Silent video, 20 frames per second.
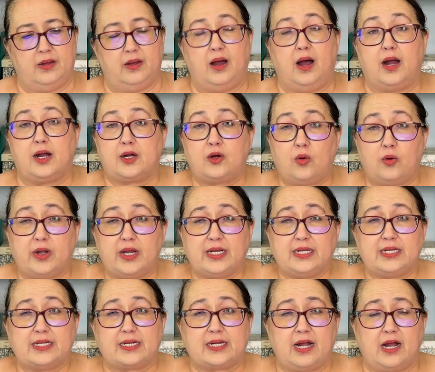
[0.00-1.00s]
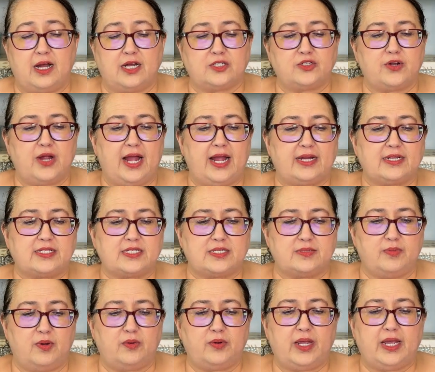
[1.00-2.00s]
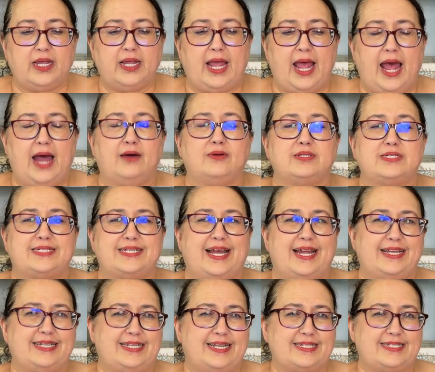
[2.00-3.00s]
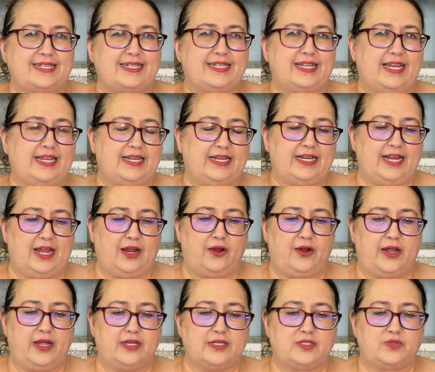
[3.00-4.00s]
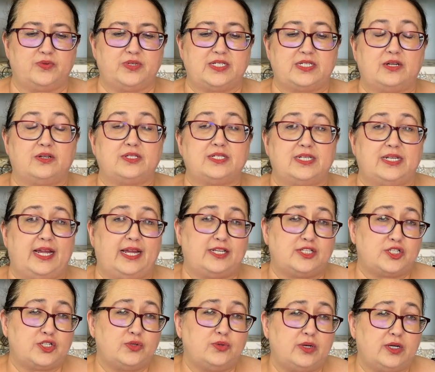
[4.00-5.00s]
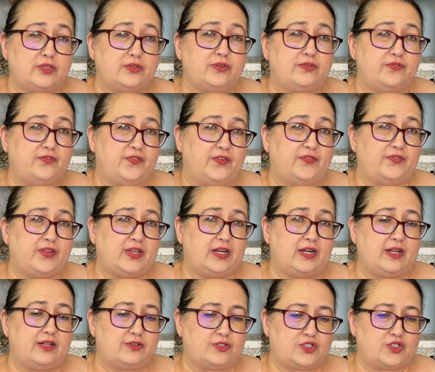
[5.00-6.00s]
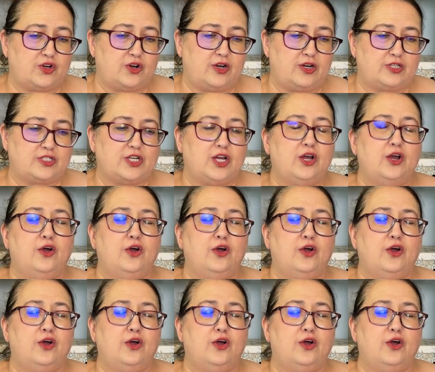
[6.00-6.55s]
According to the contract, smoking outside designated areas results in a $250 charge